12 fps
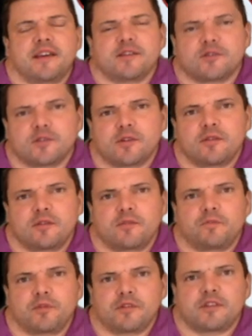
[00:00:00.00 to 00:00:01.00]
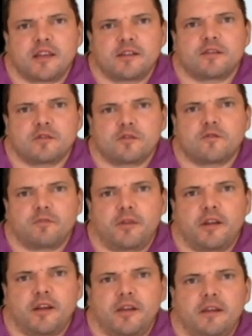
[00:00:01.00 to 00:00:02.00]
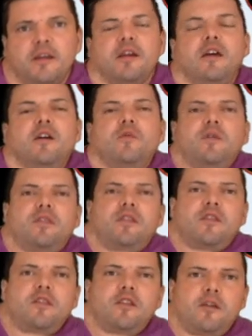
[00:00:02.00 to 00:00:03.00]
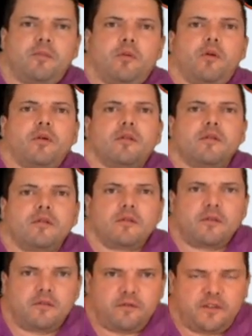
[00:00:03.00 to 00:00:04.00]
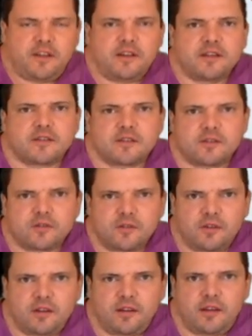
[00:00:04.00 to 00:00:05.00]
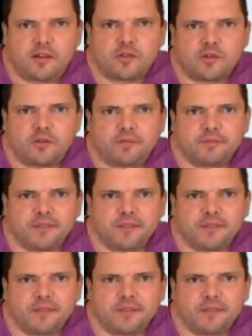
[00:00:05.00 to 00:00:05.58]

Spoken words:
certain percentage of blood within the portal venous circulation.